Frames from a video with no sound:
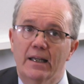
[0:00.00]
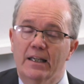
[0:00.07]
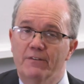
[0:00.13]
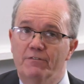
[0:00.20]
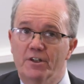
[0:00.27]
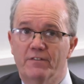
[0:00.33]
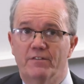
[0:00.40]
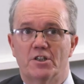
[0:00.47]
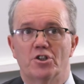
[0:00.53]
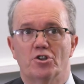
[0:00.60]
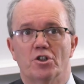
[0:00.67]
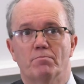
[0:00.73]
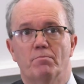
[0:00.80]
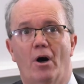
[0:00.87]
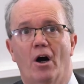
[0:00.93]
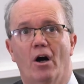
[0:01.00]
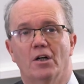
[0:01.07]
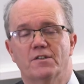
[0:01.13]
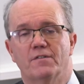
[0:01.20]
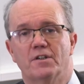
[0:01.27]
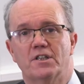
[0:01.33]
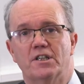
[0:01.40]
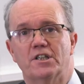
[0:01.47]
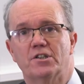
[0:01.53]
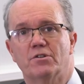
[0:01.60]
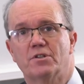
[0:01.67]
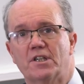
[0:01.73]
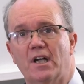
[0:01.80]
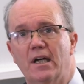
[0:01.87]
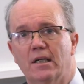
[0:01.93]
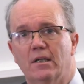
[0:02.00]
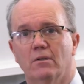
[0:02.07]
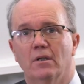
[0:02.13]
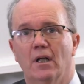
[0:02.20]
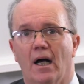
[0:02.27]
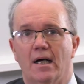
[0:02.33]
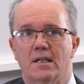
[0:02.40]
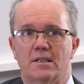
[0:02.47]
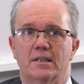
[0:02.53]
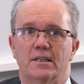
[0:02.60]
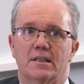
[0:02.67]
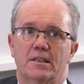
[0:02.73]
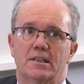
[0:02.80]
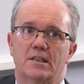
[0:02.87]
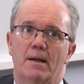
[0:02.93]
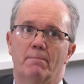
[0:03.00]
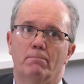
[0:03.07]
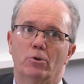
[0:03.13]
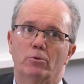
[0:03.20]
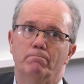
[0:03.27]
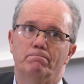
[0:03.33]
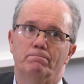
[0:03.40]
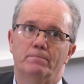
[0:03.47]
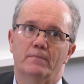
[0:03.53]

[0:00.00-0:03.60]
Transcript: even if it's just part of a seasonal cycle, as in that example.